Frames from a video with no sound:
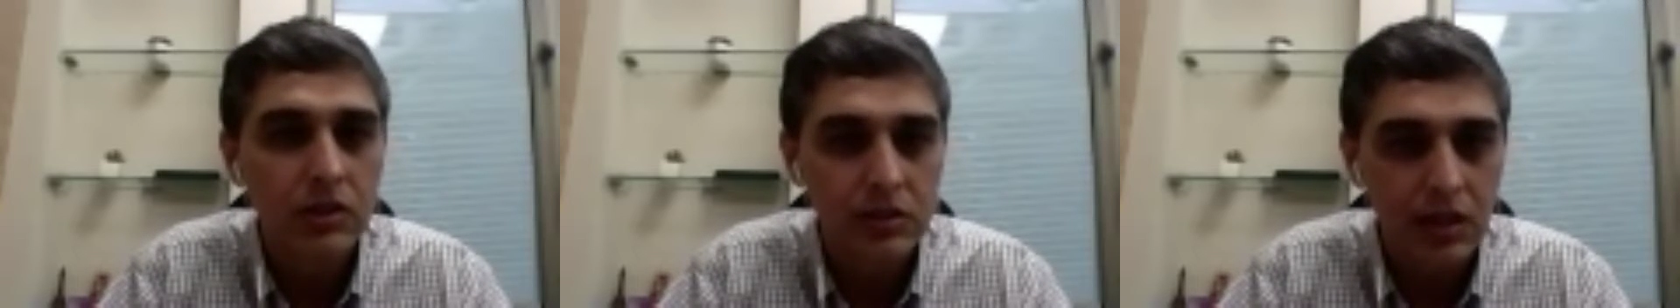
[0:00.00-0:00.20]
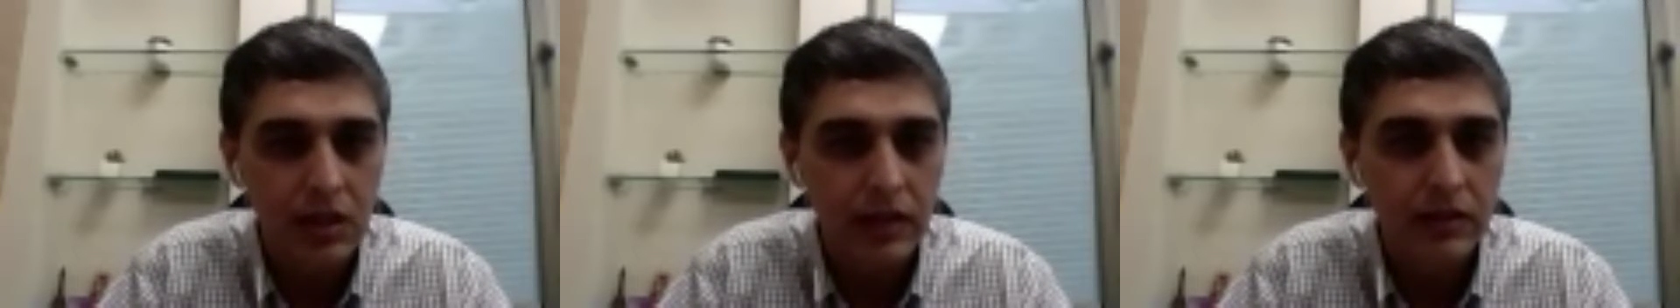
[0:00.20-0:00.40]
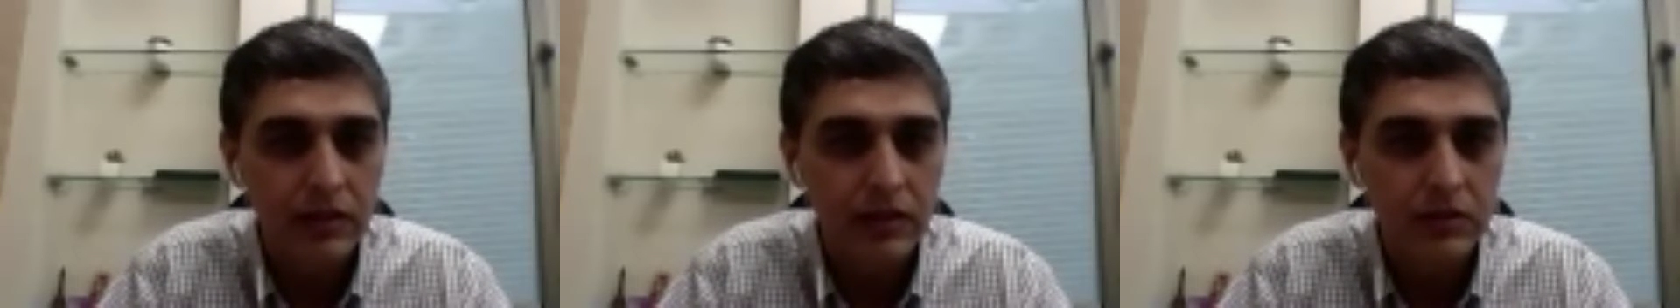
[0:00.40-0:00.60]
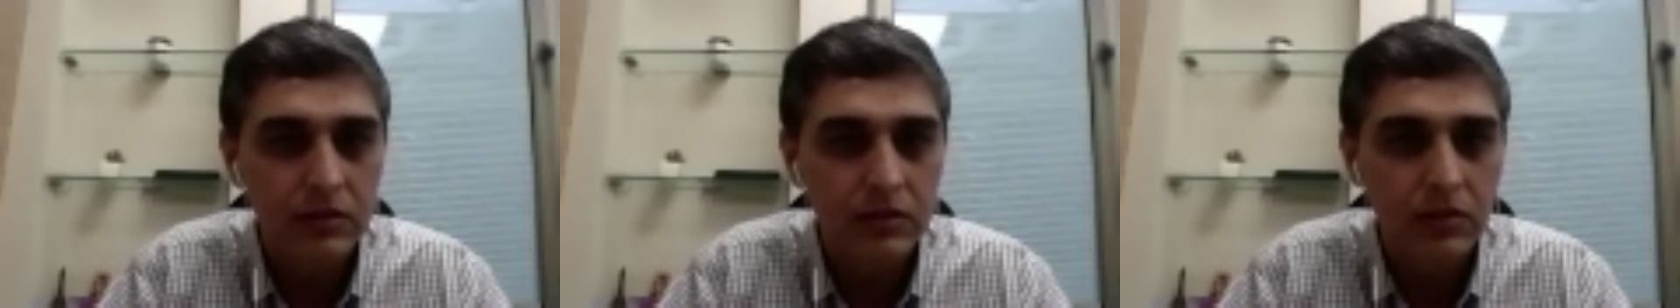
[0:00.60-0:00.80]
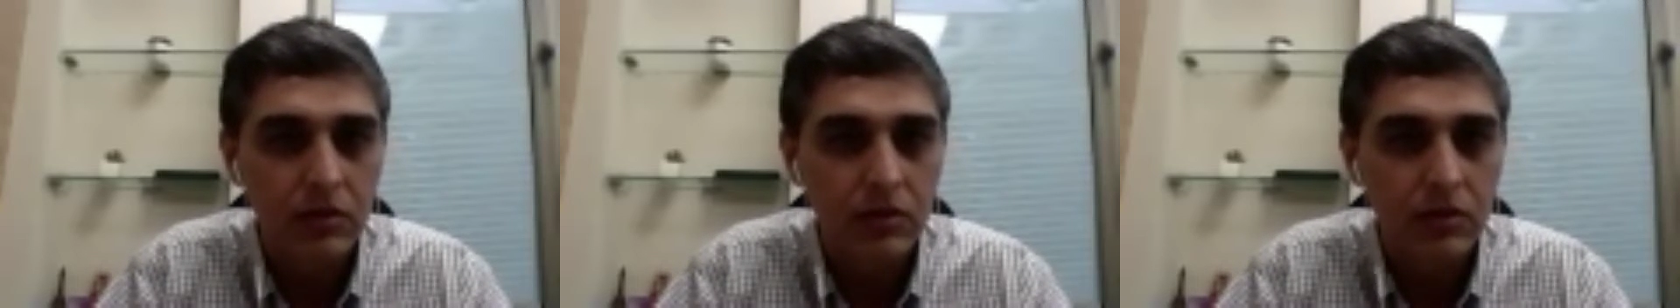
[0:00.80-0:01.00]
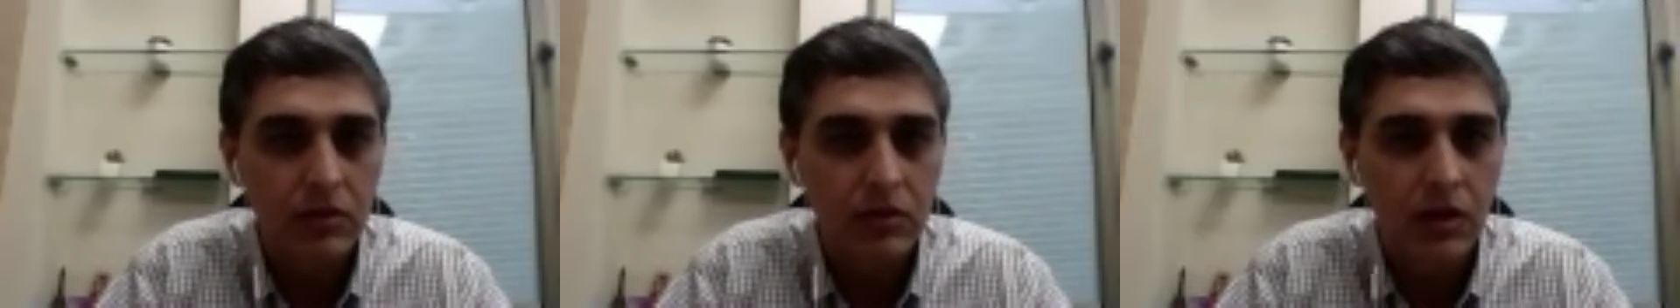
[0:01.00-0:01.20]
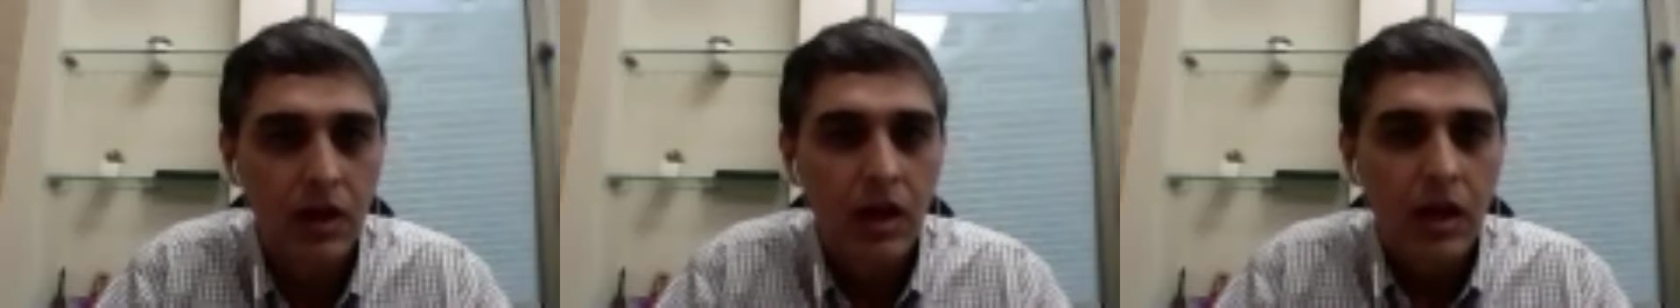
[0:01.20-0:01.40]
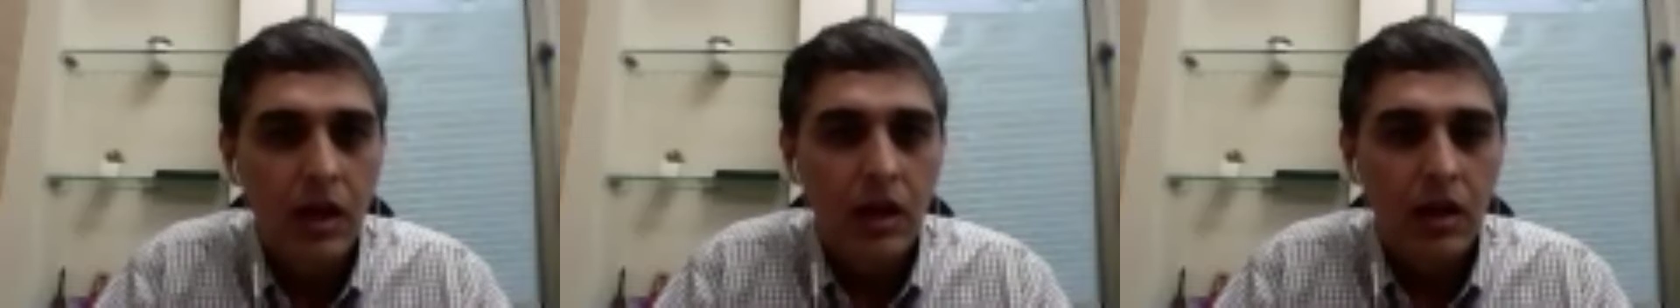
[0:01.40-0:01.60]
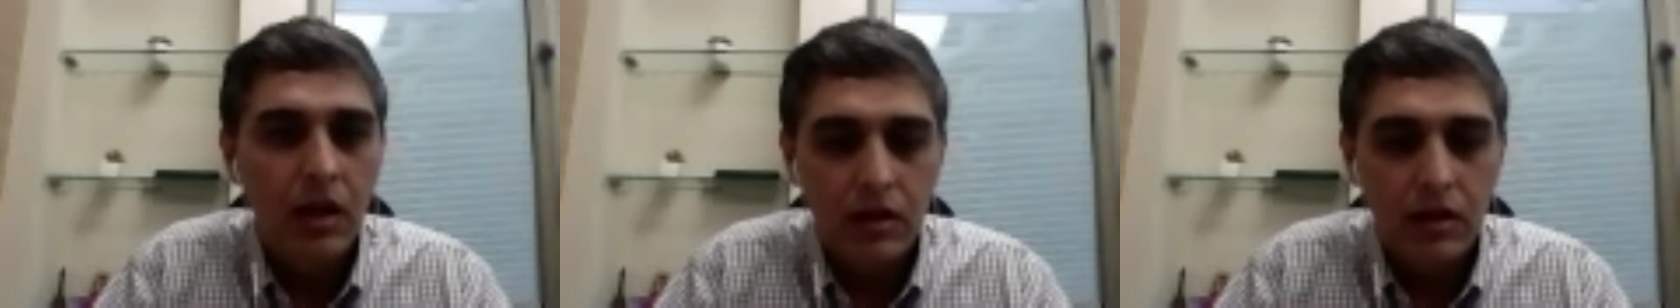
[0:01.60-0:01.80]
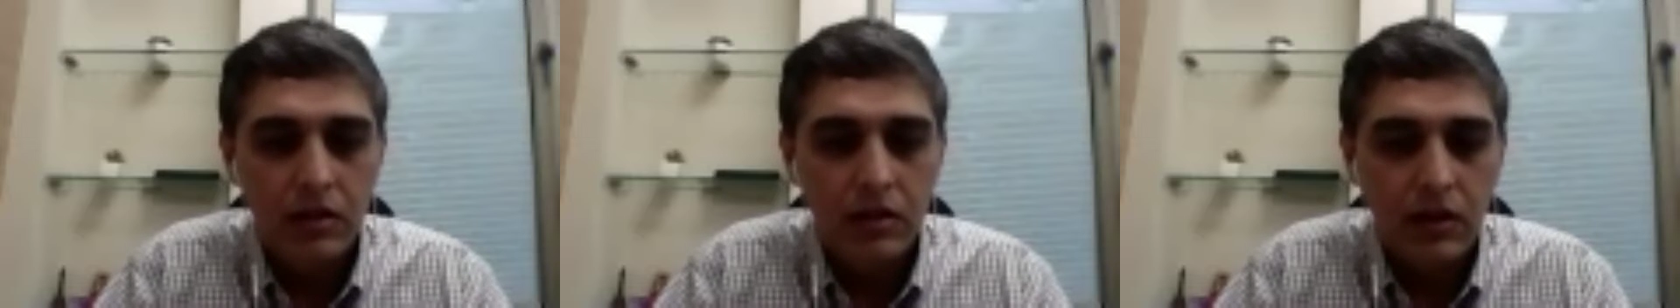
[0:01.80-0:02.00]
science, or
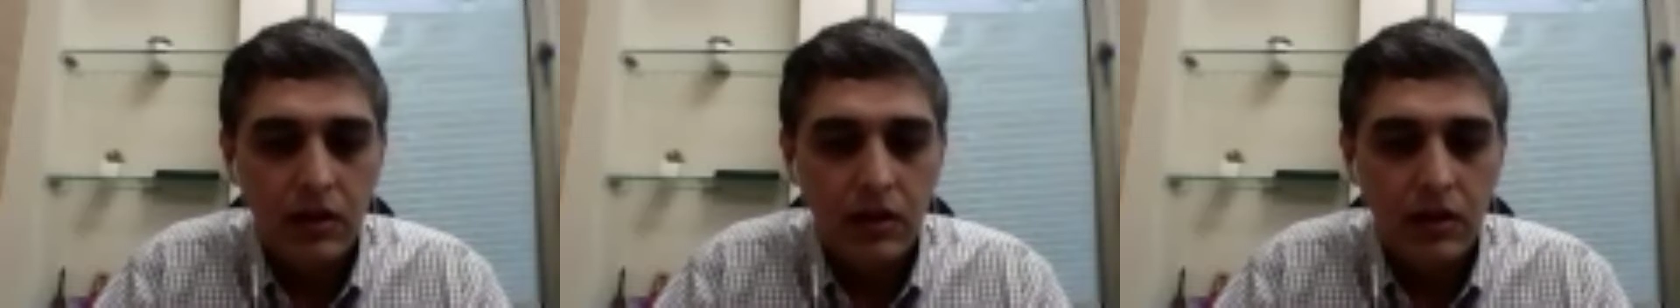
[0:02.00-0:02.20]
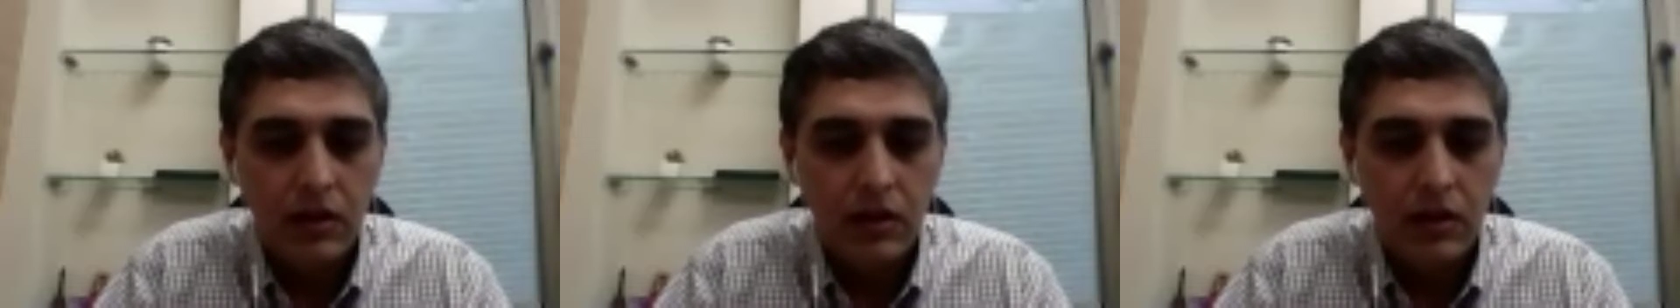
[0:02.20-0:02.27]
allow